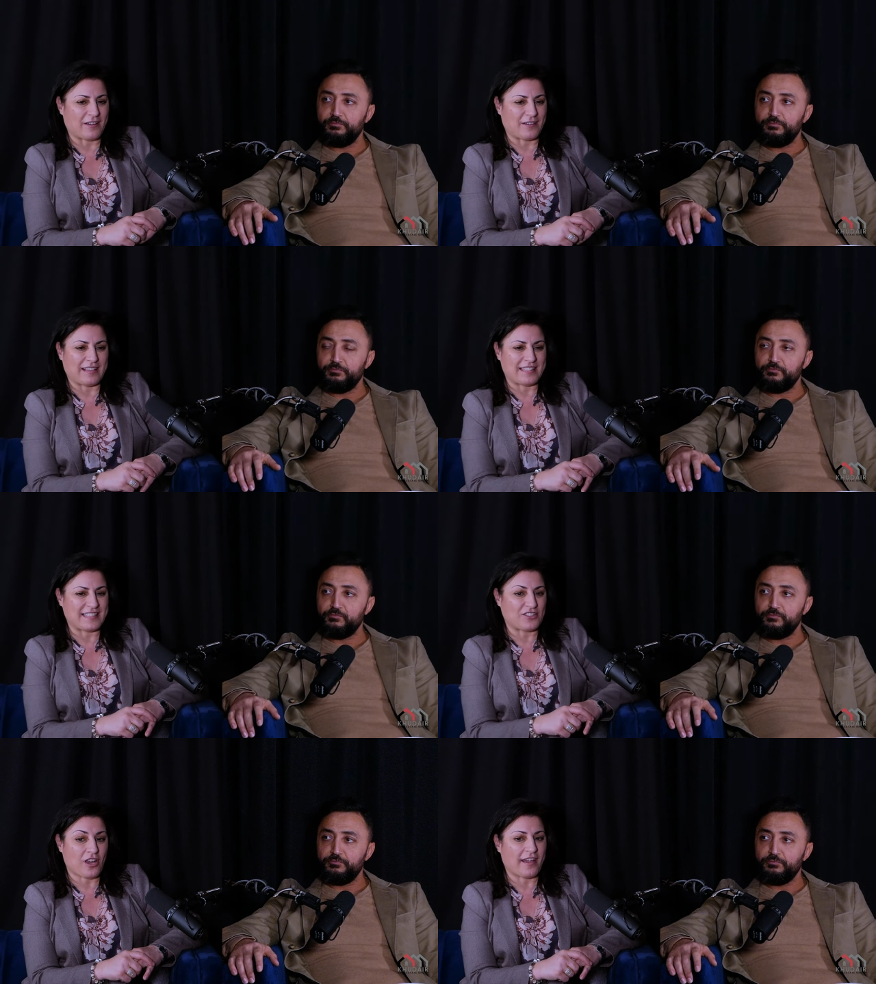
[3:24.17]
Speaker 1: As a
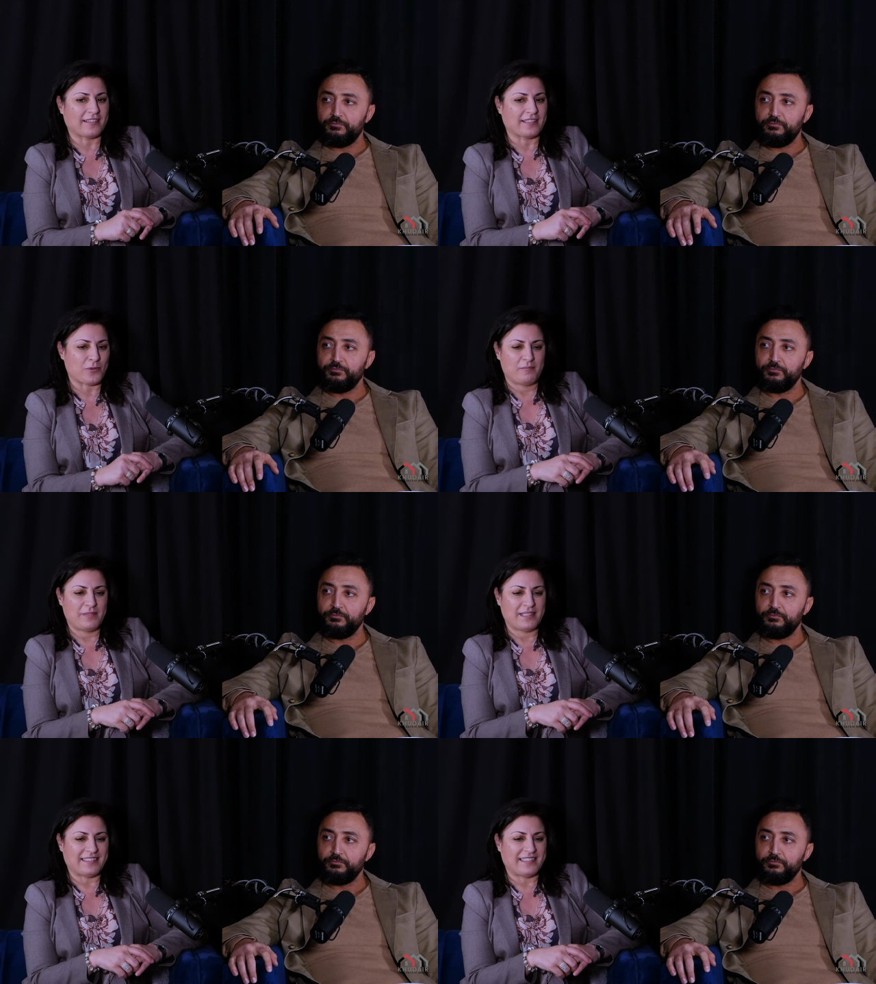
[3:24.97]
child, I was
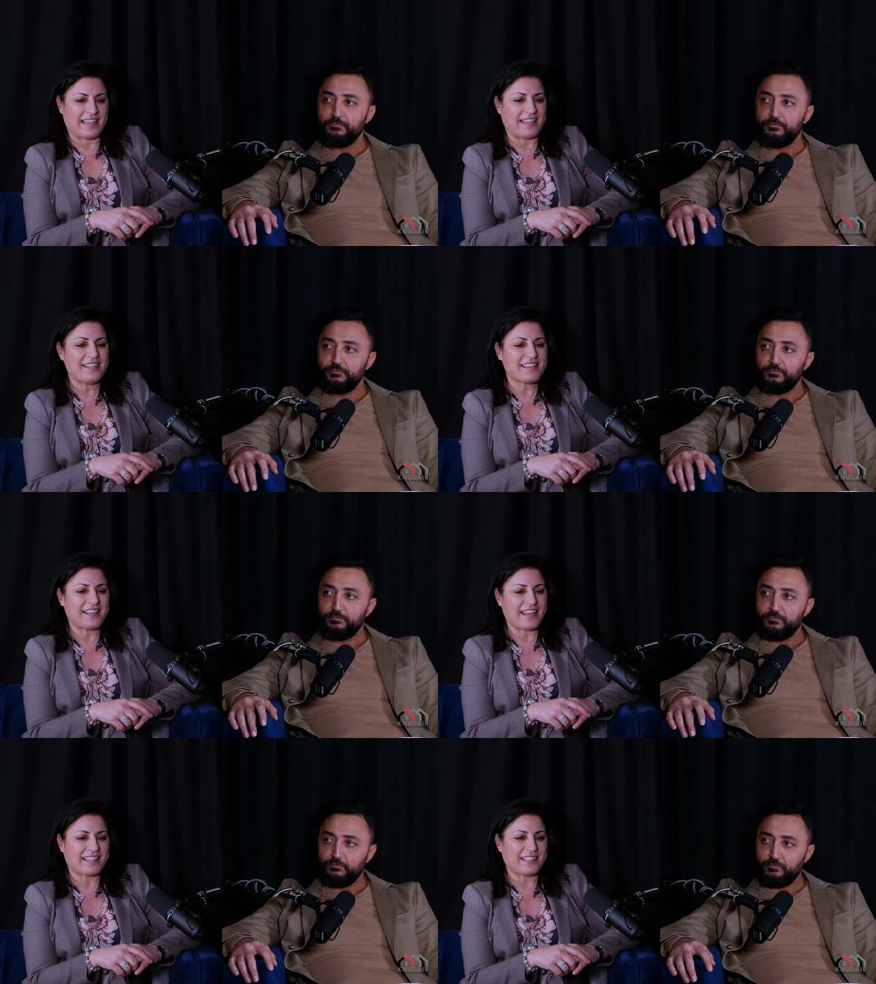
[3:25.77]
building anything I
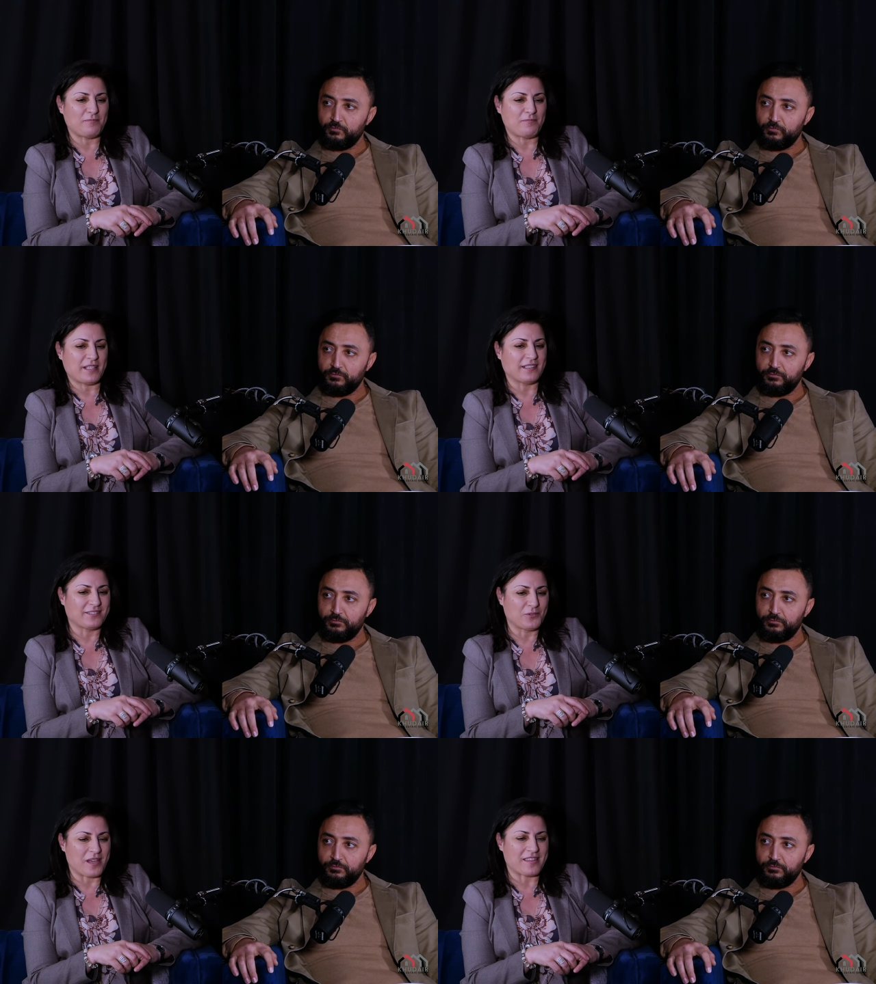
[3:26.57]
can build
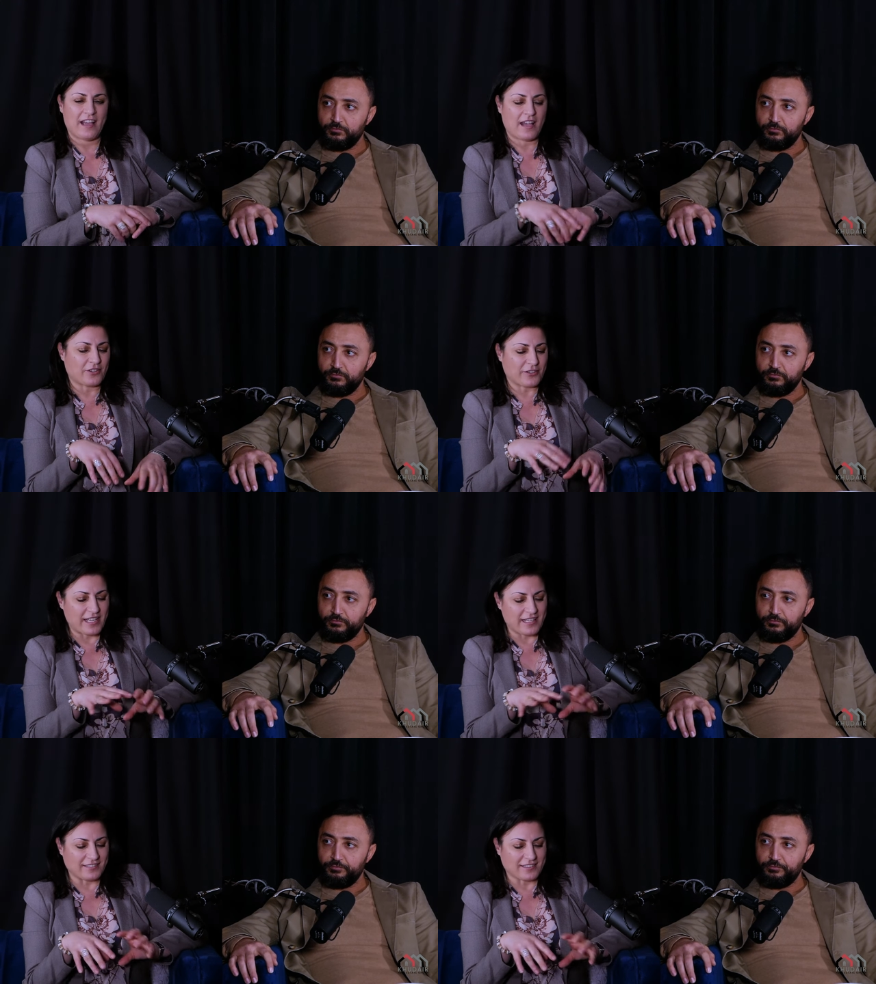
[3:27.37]
with and create
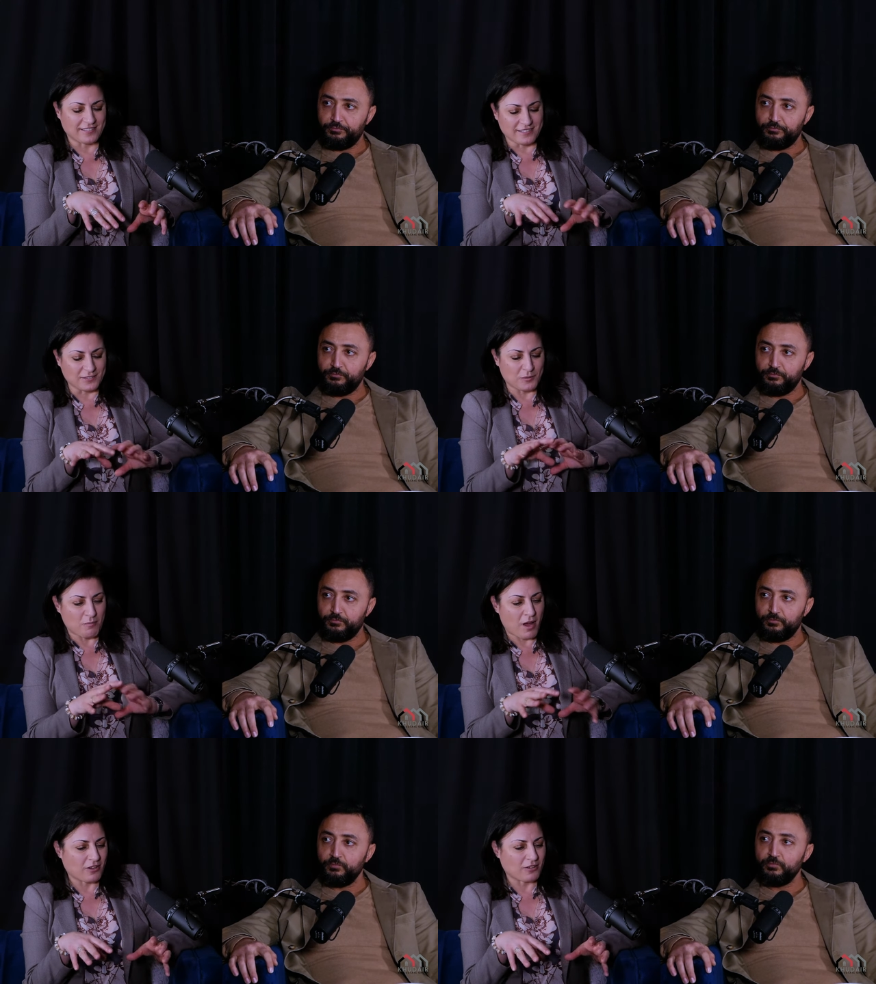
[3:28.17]
little
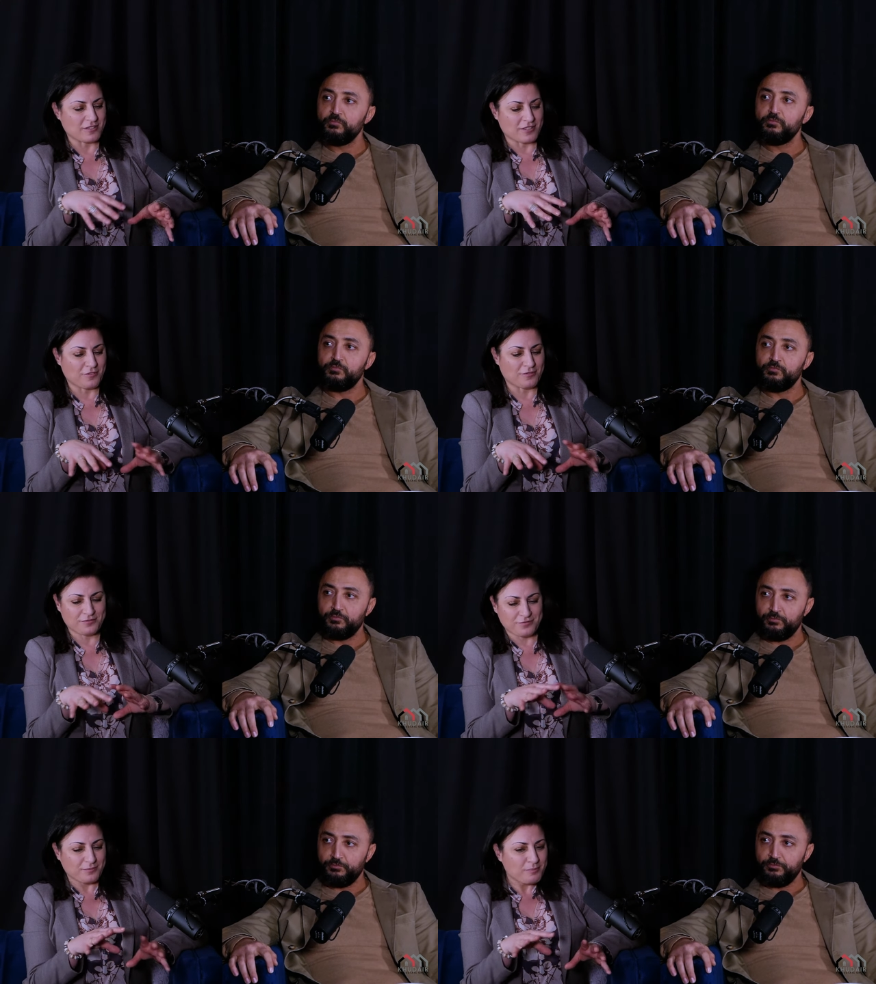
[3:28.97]
models of
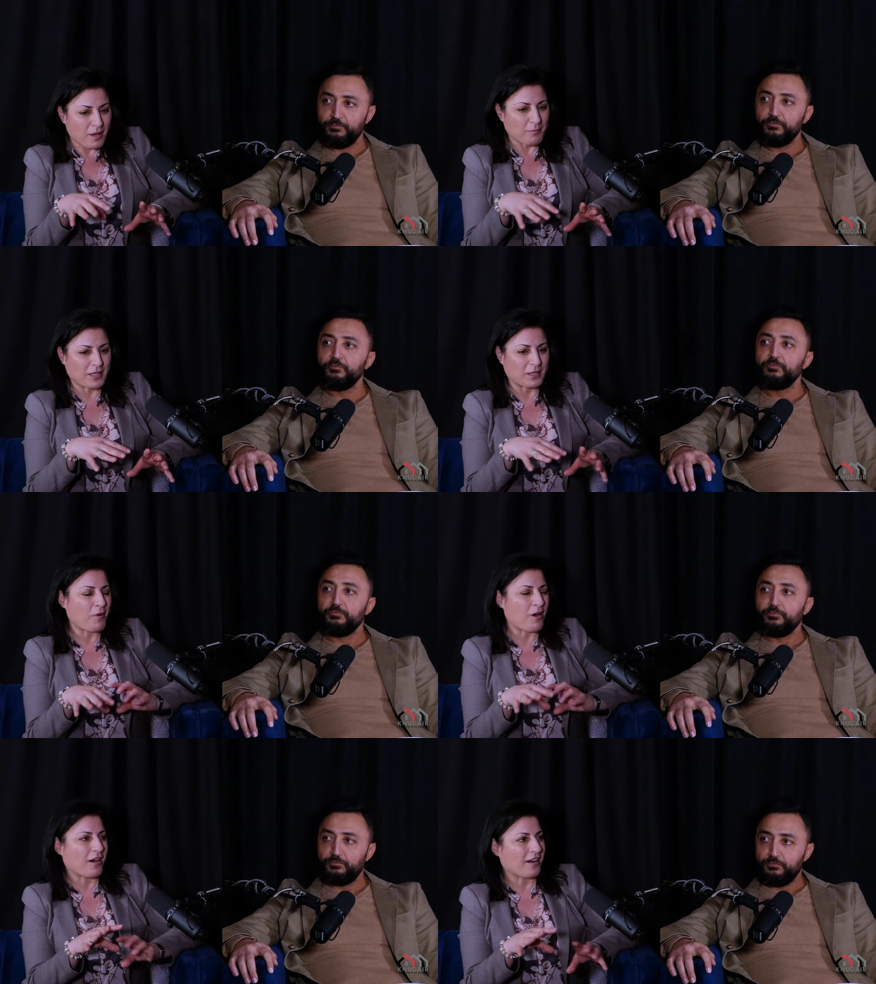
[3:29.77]
public
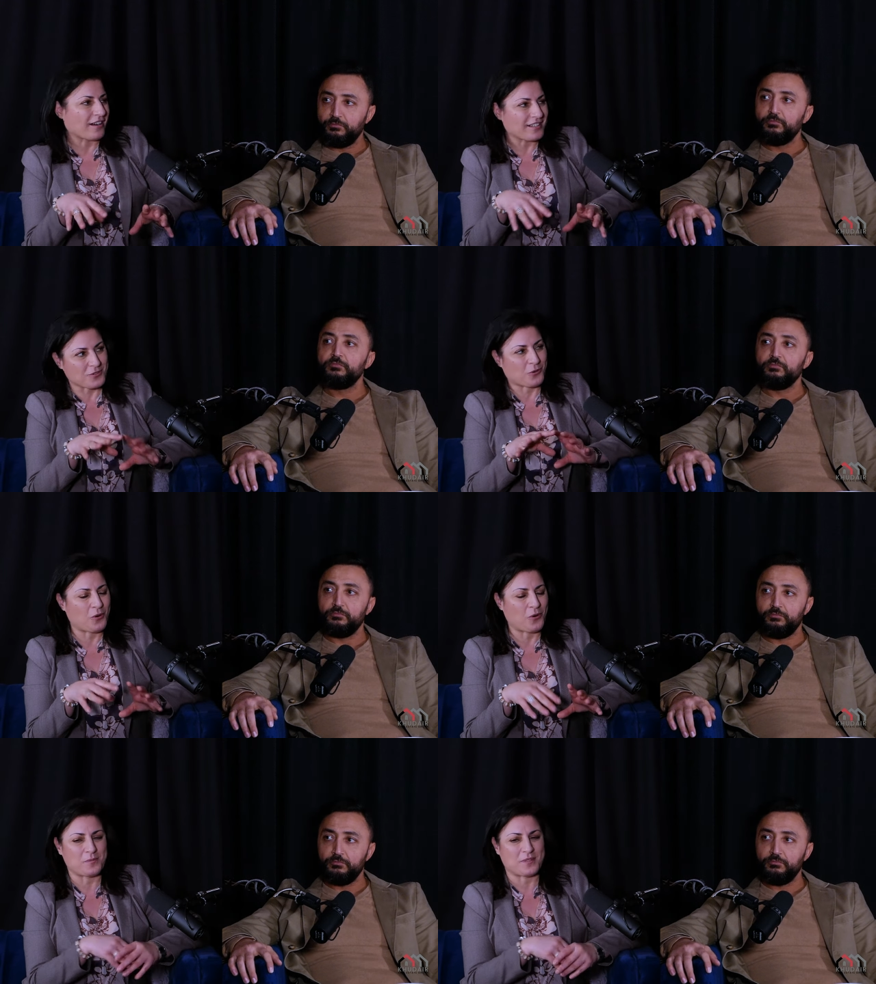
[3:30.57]
parks or
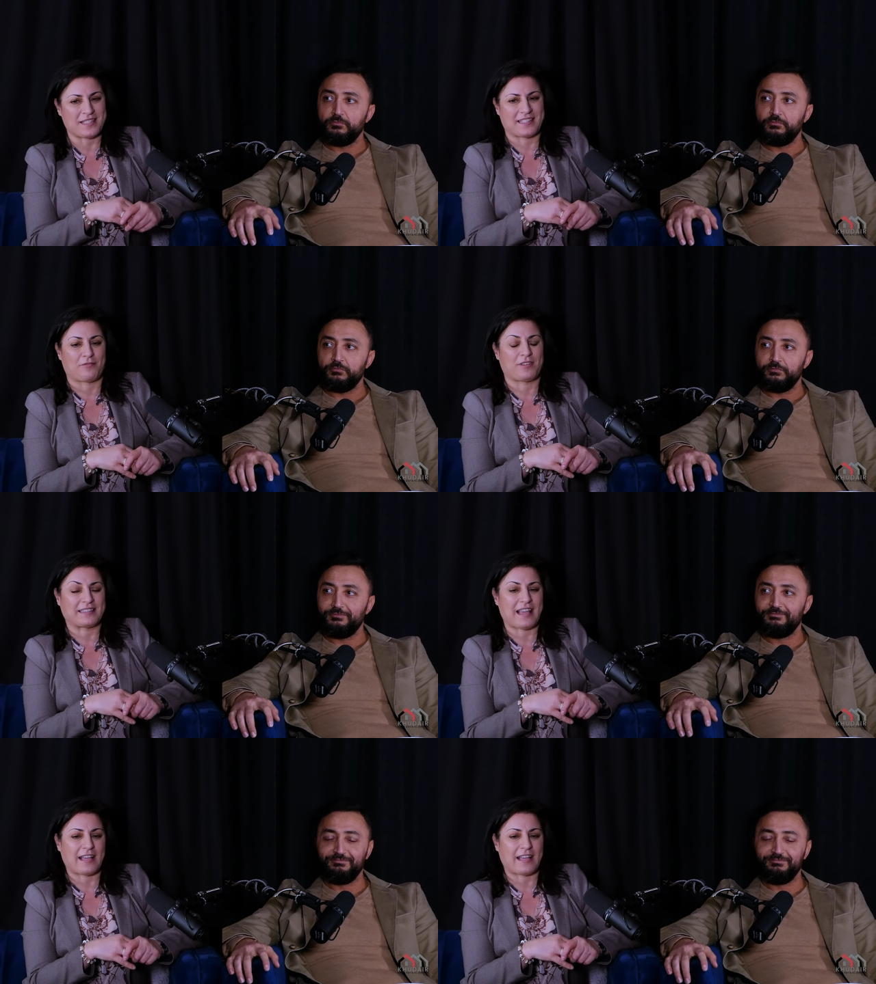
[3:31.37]
homes and stuff like that.